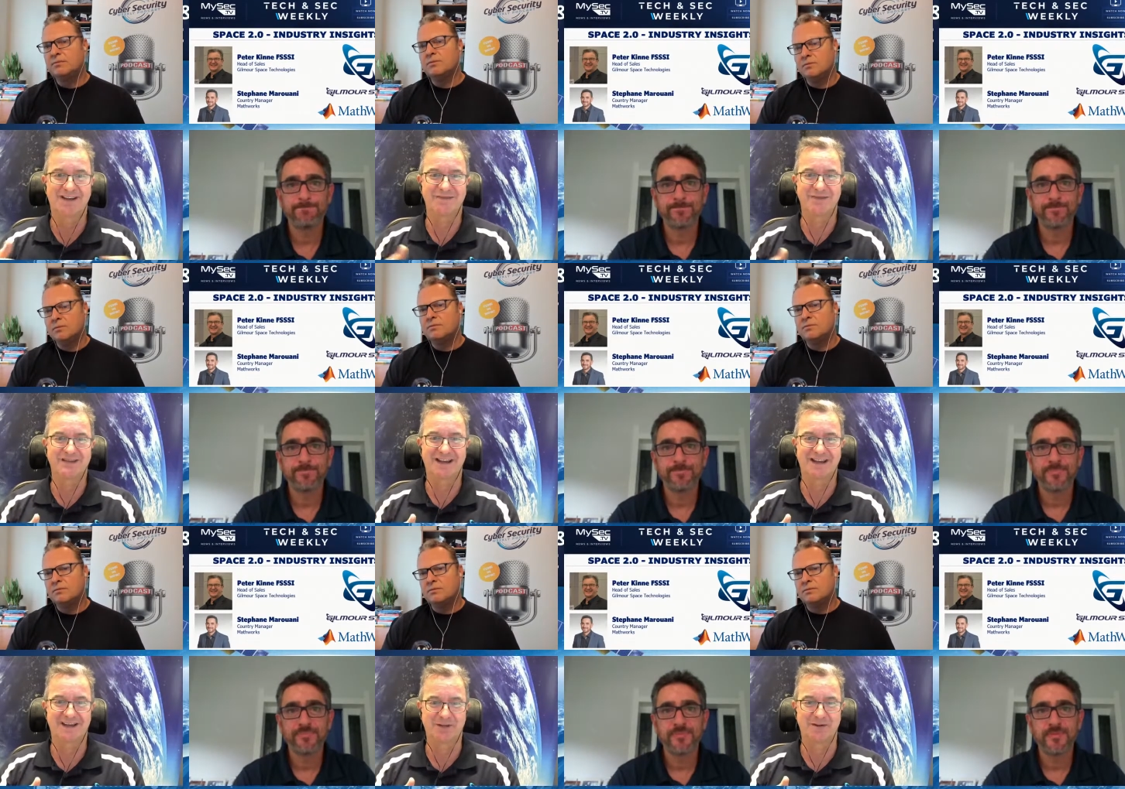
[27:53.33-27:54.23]
Speaker 1: We take a
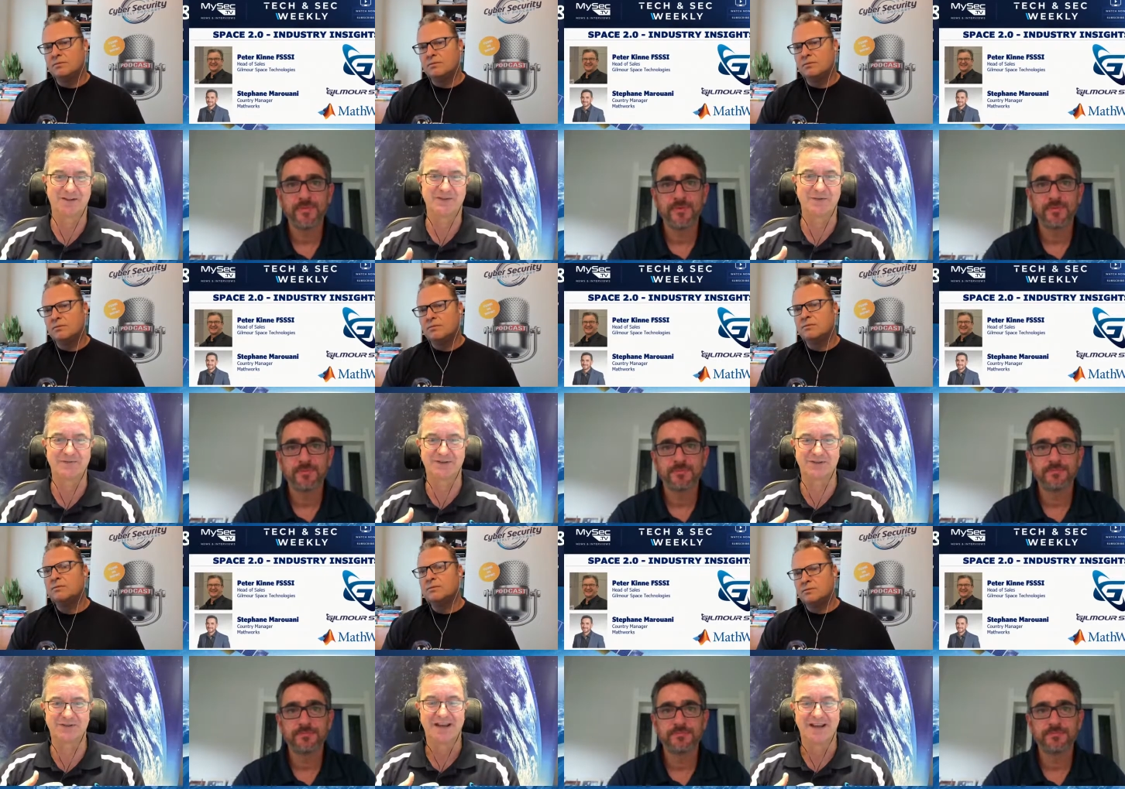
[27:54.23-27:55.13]
little bit of time
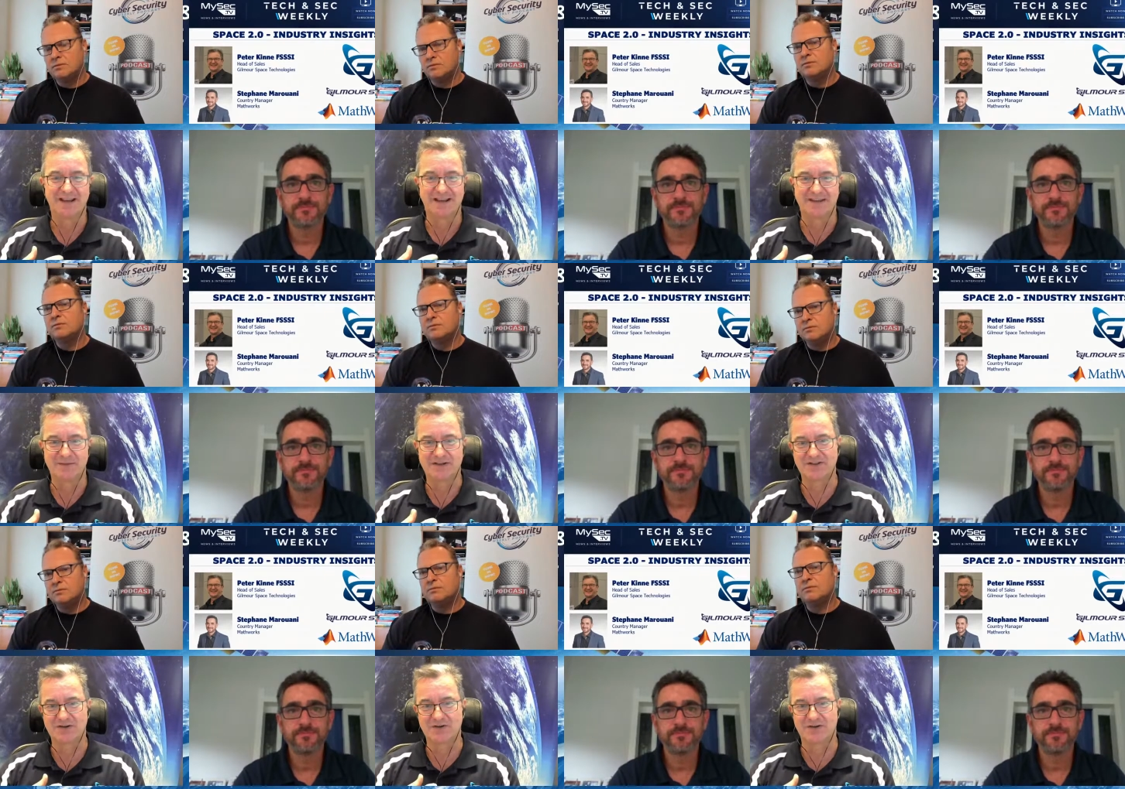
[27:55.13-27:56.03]
to get the
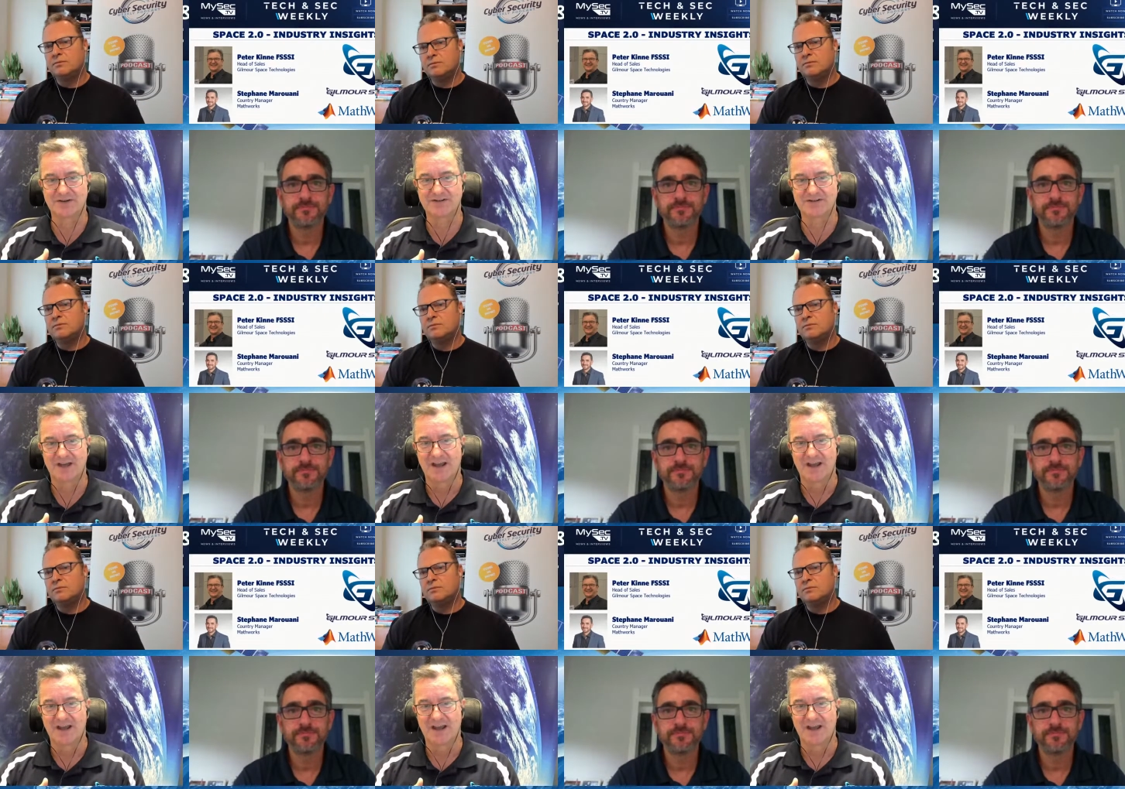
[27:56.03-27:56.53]
message across,